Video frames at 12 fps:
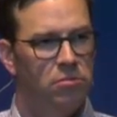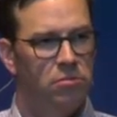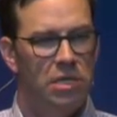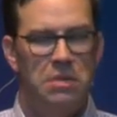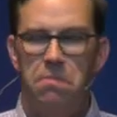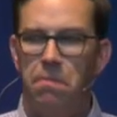
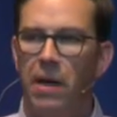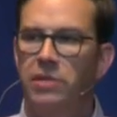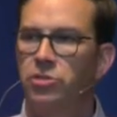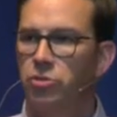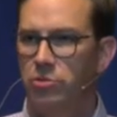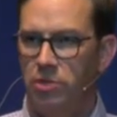He
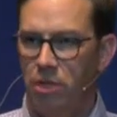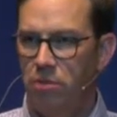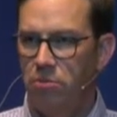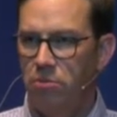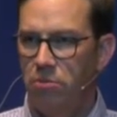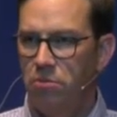mentored them,
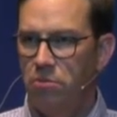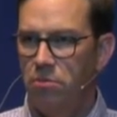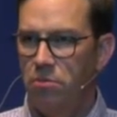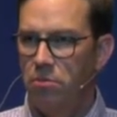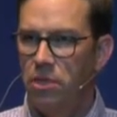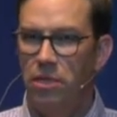
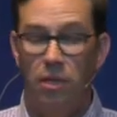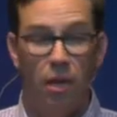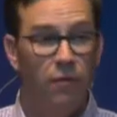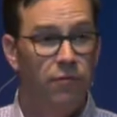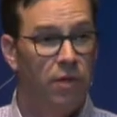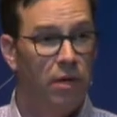He
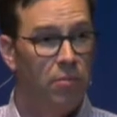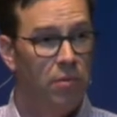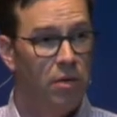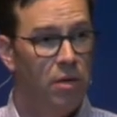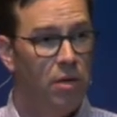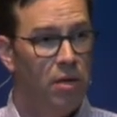loved them,
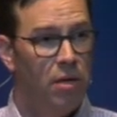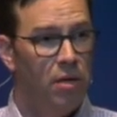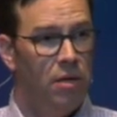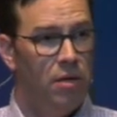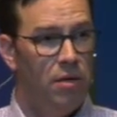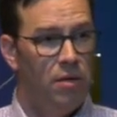
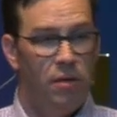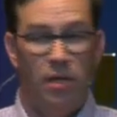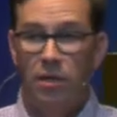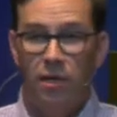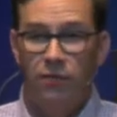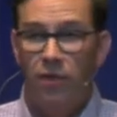they
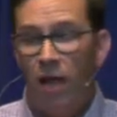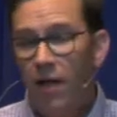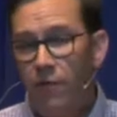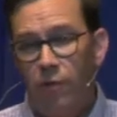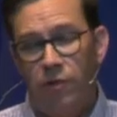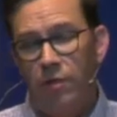lived
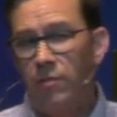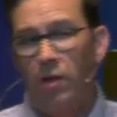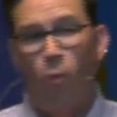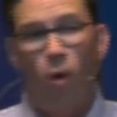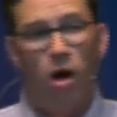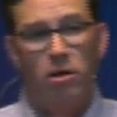life with him. They
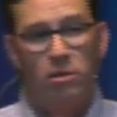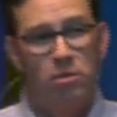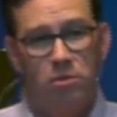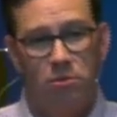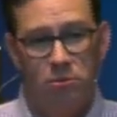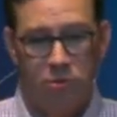walked
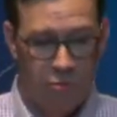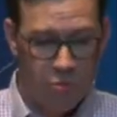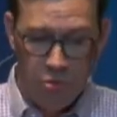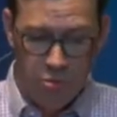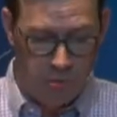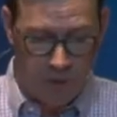
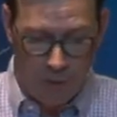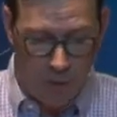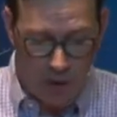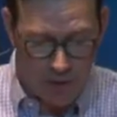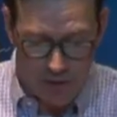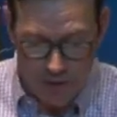through, they
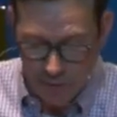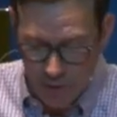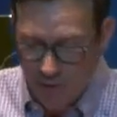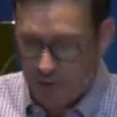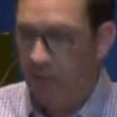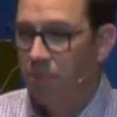walked in his
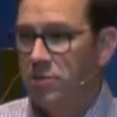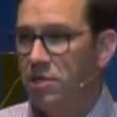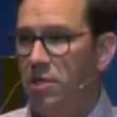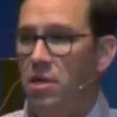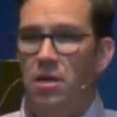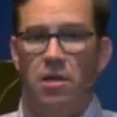footsteps.
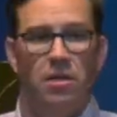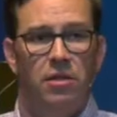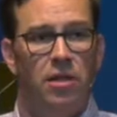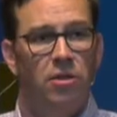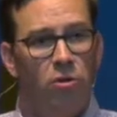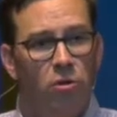They,
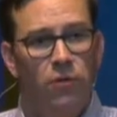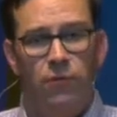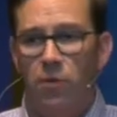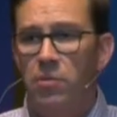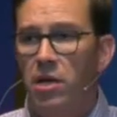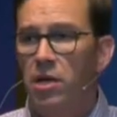they learned
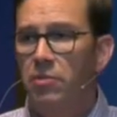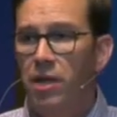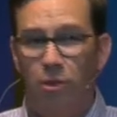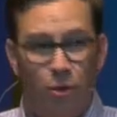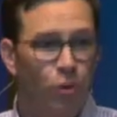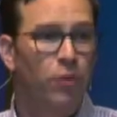from him, they
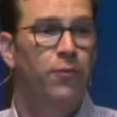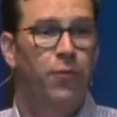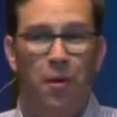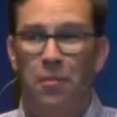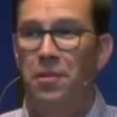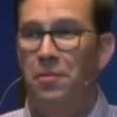learned
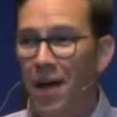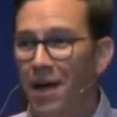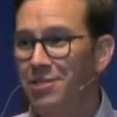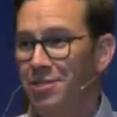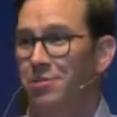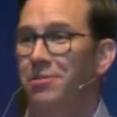from the
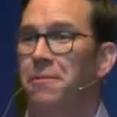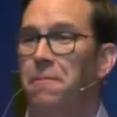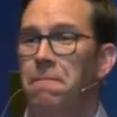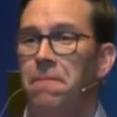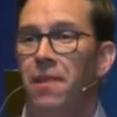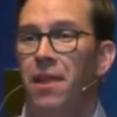master.
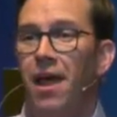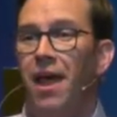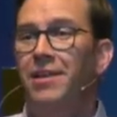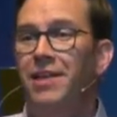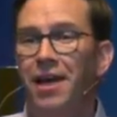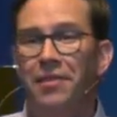
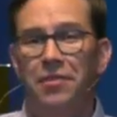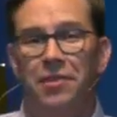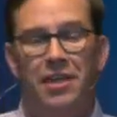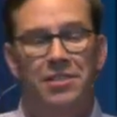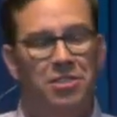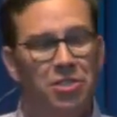And yet they
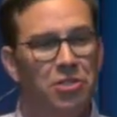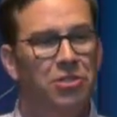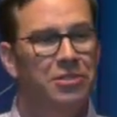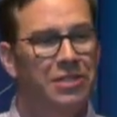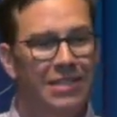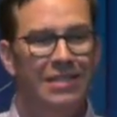still
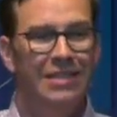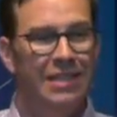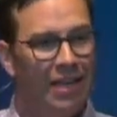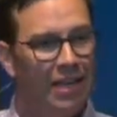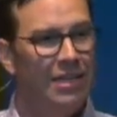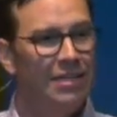didn't
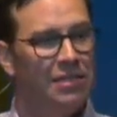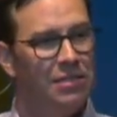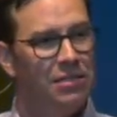get it.